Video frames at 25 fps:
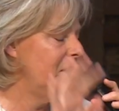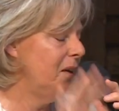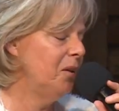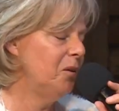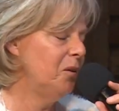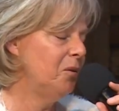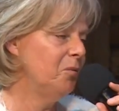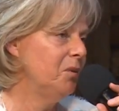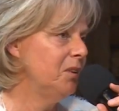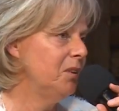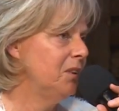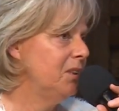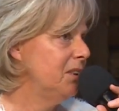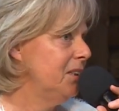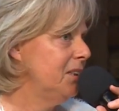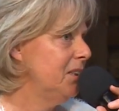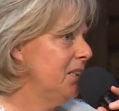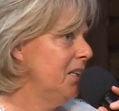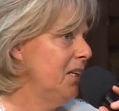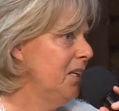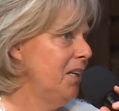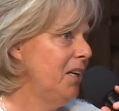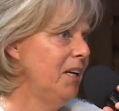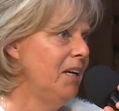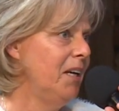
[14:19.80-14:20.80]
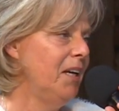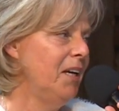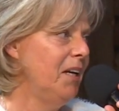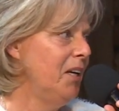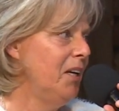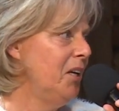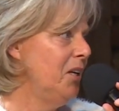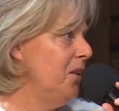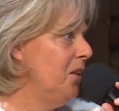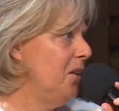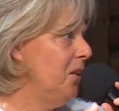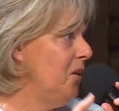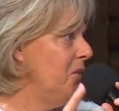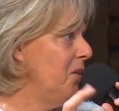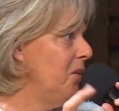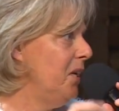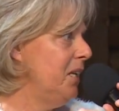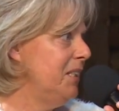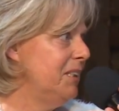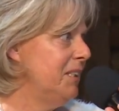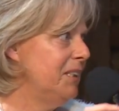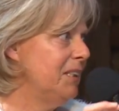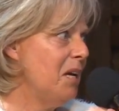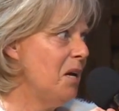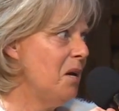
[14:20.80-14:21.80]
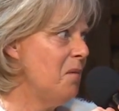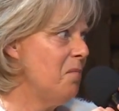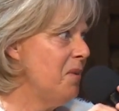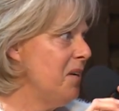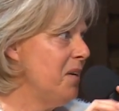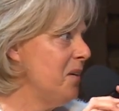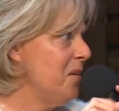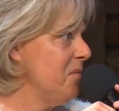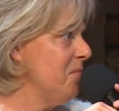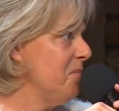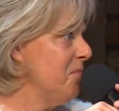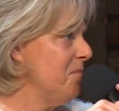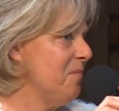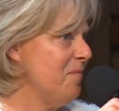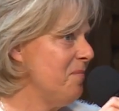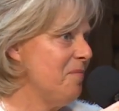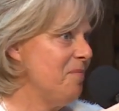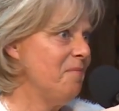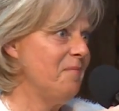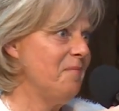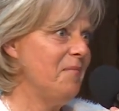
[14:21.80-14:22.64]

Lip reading: it was the rats coming and